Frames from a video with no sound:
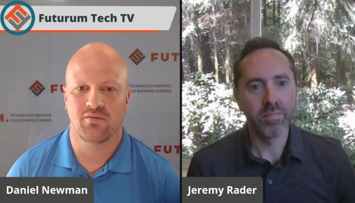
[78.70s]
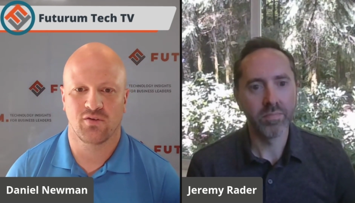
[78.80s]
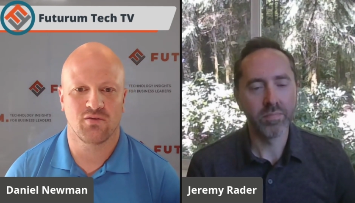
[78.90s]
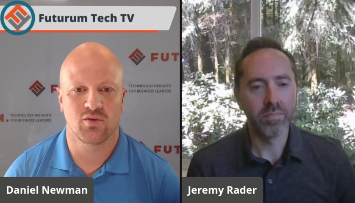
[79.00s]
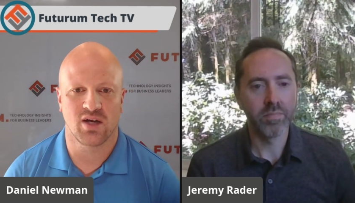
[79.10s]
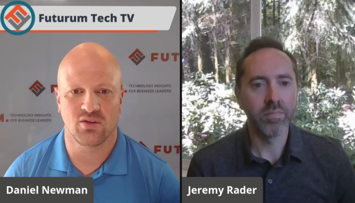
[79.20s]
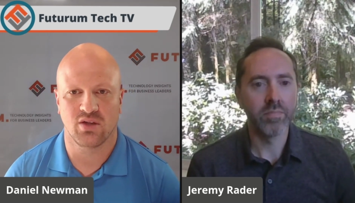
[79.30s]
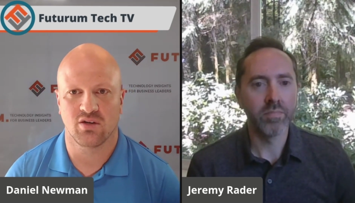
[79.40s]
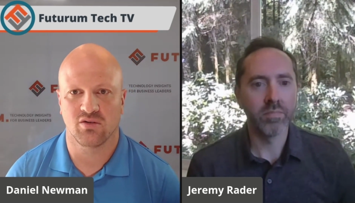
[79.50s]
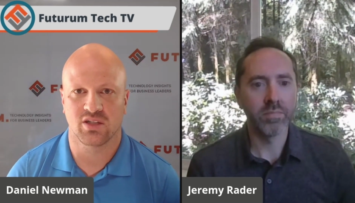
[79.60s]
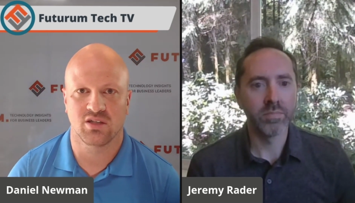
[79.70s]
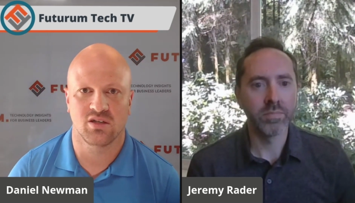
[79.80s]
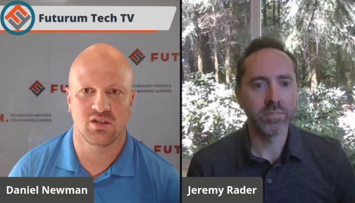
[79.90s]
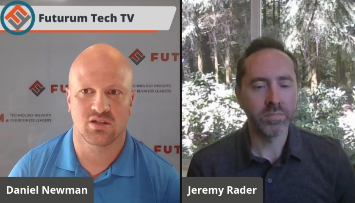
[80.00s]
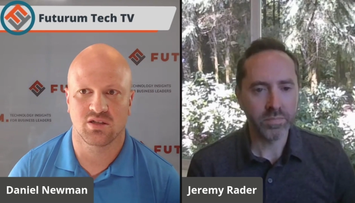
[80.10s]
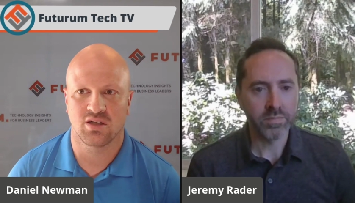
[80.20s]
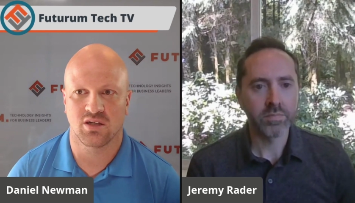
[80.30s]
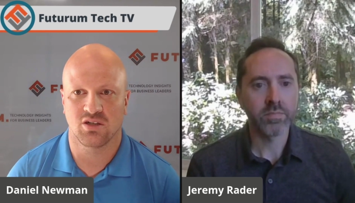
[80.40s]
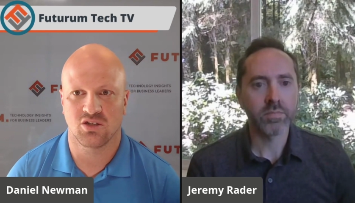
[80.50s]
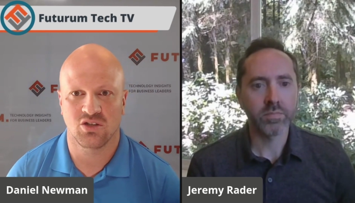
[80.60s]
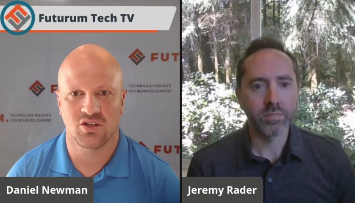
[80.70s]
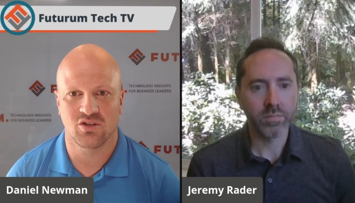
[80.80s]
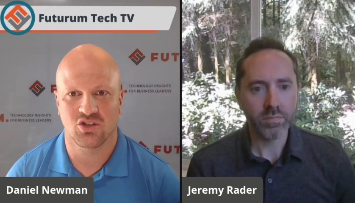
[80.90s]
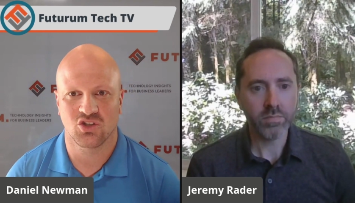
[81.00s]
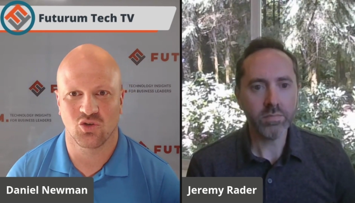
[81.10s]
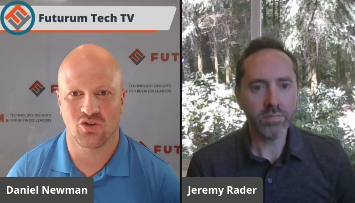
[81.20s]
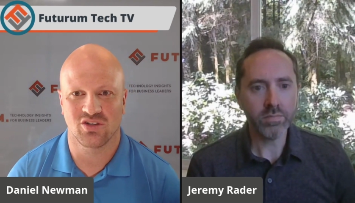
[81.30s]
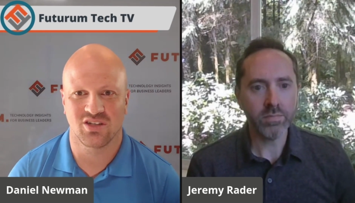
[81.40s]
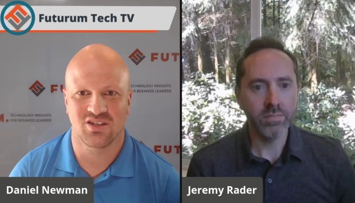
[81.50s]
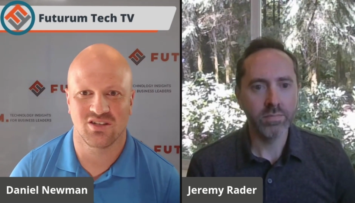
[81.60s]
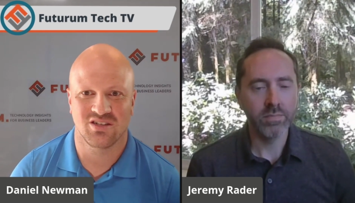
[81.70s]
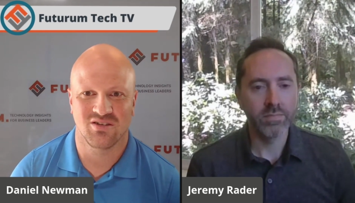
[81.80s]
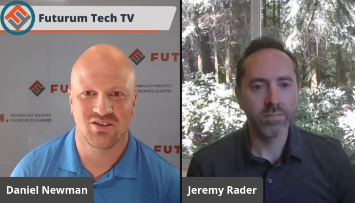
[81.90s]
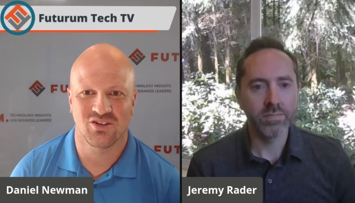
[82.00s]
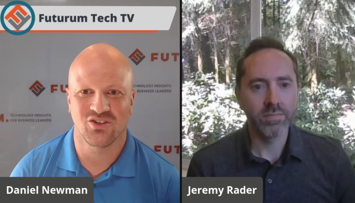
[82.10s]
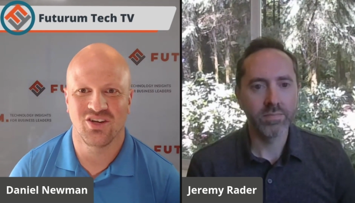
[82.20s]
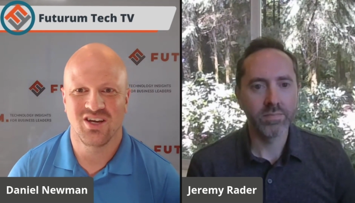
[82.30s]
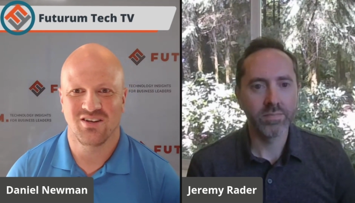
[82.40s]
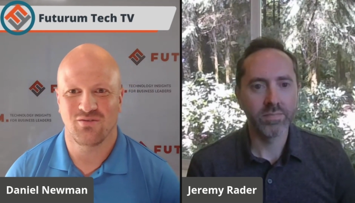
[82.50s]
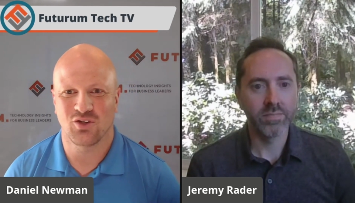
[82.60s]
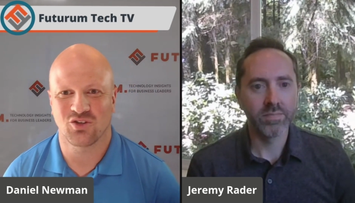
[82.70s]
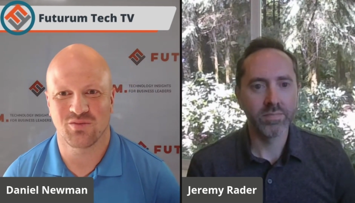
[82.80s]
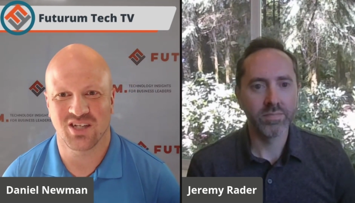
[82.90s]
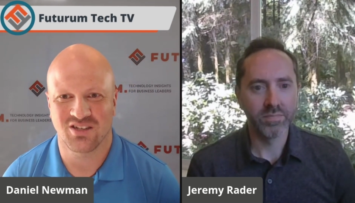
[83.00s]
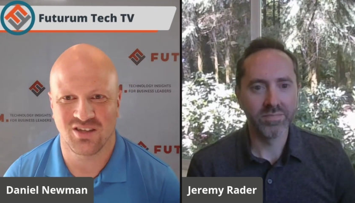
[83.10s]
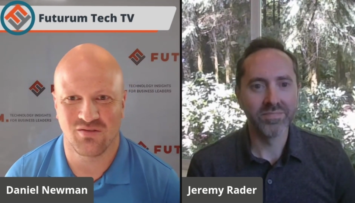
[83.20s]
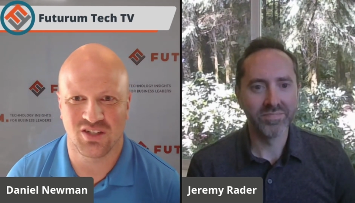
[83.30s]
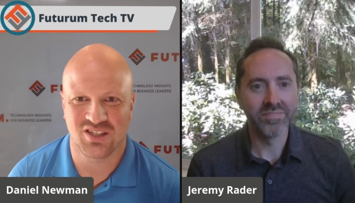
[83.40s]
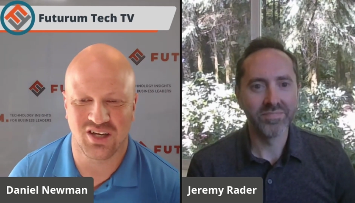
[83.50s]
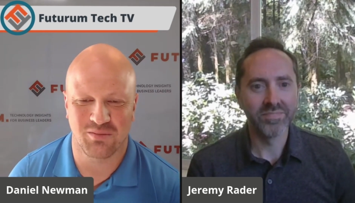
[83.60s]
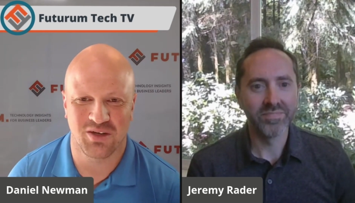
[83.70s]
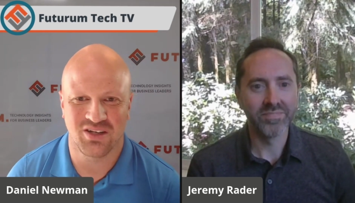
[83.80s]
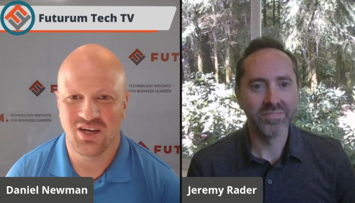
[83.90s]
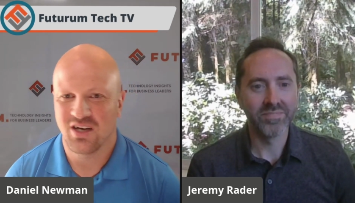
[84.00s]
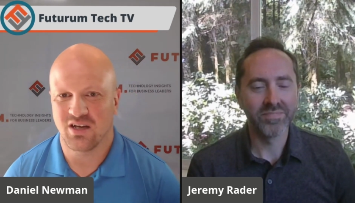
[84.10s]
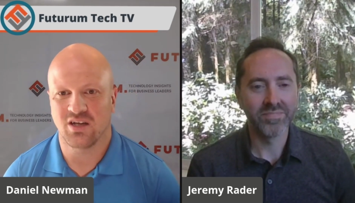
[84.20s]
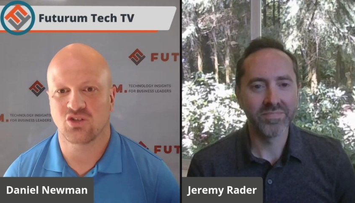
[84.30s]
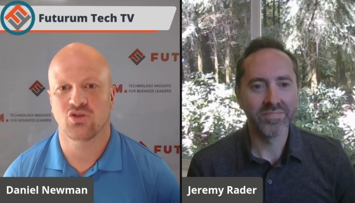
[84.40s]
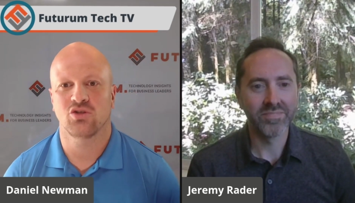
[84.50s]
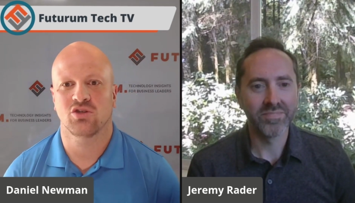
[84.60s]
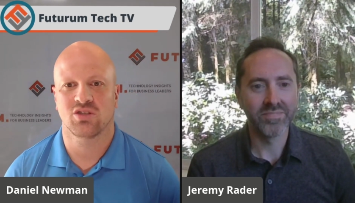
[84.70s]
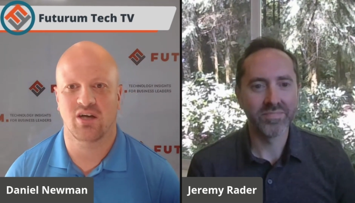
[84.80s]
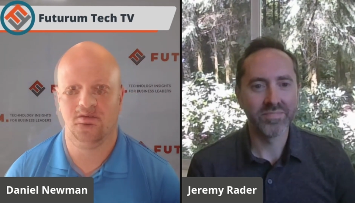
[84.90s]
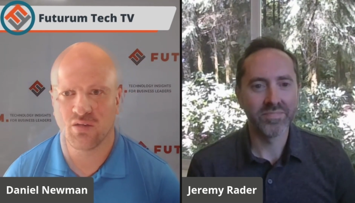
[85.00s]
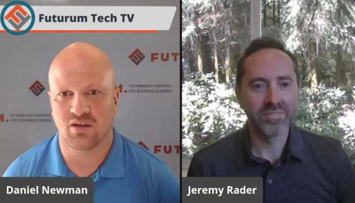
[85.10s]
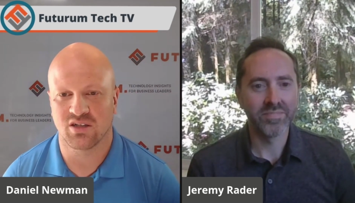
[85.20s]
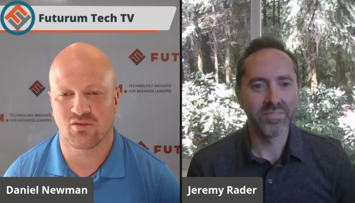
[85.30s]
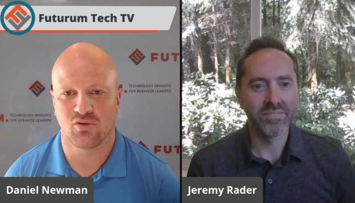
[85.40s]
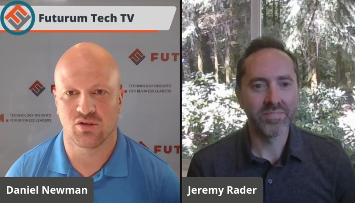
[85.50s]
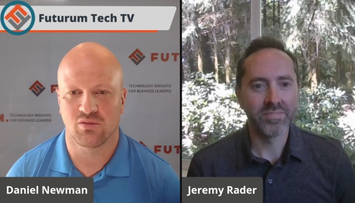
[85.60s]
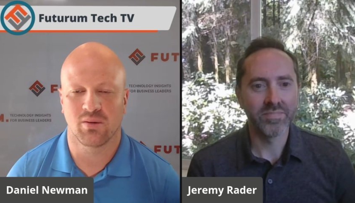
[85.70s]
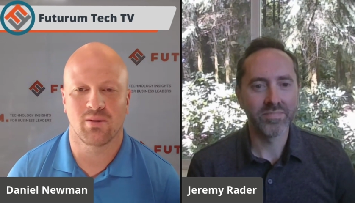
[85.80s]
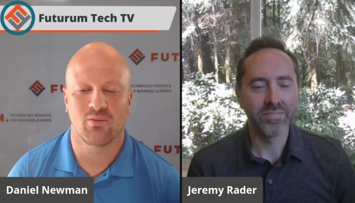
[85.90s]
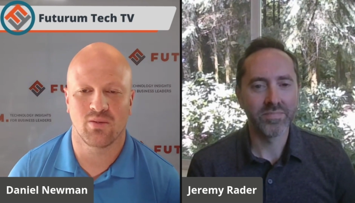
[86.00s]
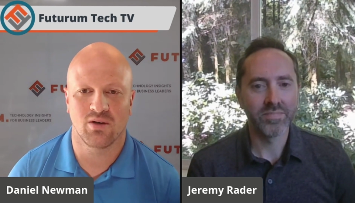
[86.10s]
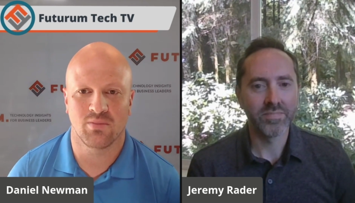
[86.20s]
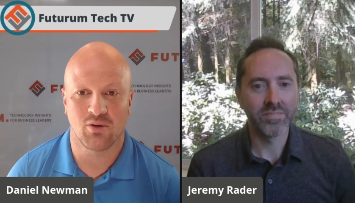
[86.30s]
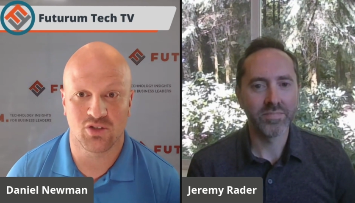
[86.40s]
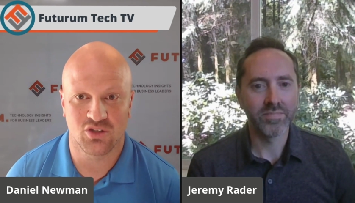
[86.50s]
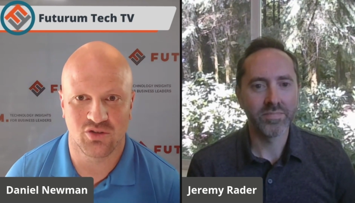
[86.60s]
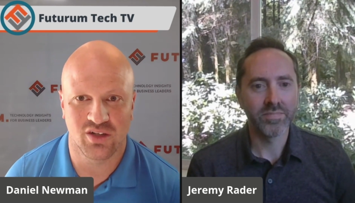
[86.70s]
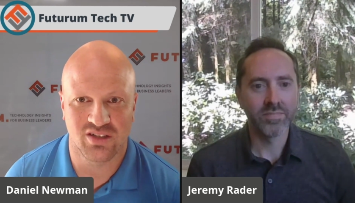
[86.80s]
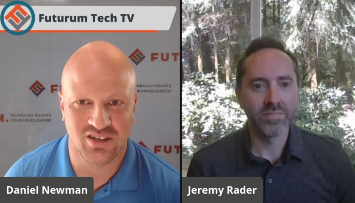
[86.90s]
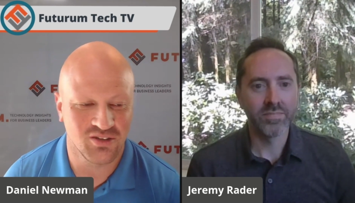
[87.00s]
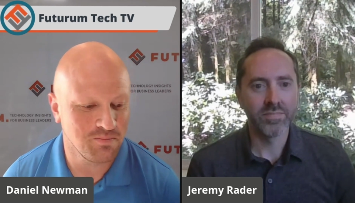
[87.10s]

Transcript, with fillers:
Speaker 1: for everyone out there listening to this, uh, you know, this short uh, little Futurum Tech T V segment, introduce yourself and tell everyone a little bit about what you do at Intel.